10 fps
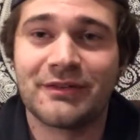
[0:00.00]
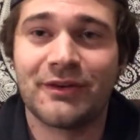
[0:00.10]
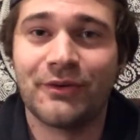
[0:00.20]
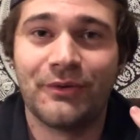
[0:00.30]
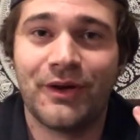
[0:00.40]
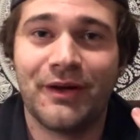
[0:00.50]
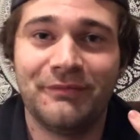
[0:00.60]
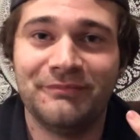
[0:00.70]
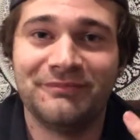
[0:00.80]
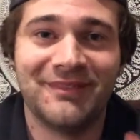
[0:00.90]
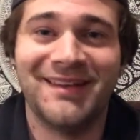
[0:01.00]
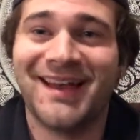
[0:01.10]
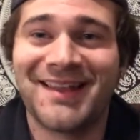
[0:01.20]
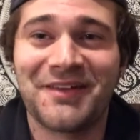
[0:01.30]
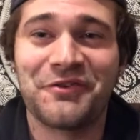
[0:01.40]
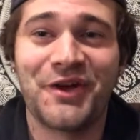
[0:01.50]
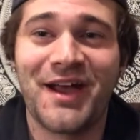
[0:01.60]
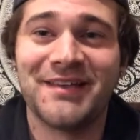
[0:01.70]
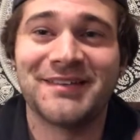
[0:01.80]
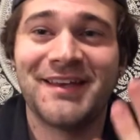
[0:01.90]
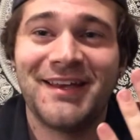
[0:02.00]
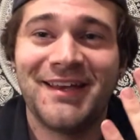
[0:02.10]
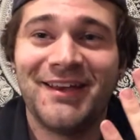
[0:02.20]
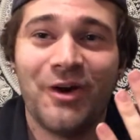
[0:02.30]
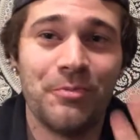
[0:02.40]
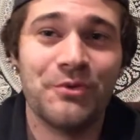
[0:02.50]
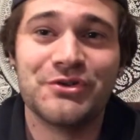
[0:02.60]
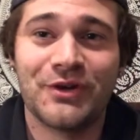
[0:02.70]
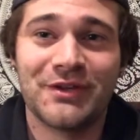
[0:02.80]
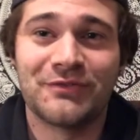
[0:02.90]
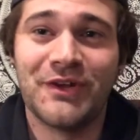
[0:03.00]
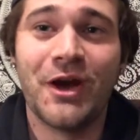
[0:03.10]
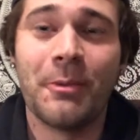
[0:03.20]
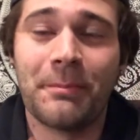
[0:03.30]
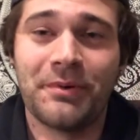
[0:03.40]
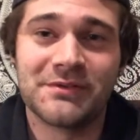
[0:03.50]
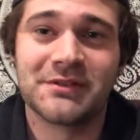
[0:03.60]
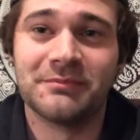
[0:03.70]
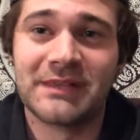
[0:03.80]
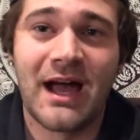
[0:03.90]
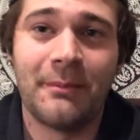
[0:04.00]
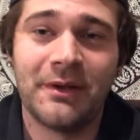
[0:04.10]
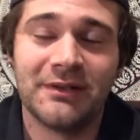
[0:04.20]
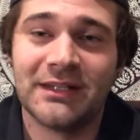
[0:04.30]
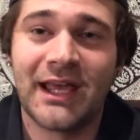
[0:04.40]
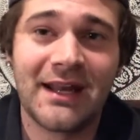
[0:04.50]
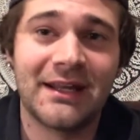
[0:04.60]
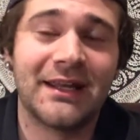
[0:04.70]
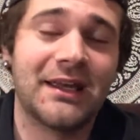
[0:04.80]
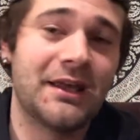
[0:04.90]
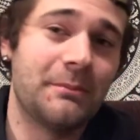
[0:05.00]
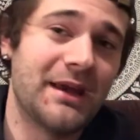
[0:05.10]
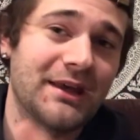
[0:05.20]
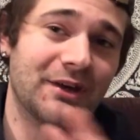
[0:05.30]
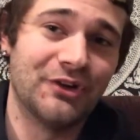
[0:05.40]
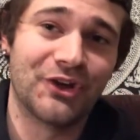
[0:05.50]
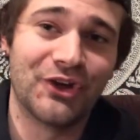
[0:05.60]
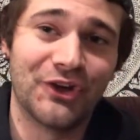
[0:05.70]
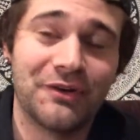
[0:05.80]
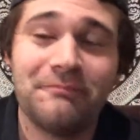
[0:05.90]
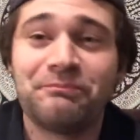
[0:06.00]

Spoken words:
So I love you guys. Hope you enjoy this video. I'm gonna put some time into editing it and making it look good.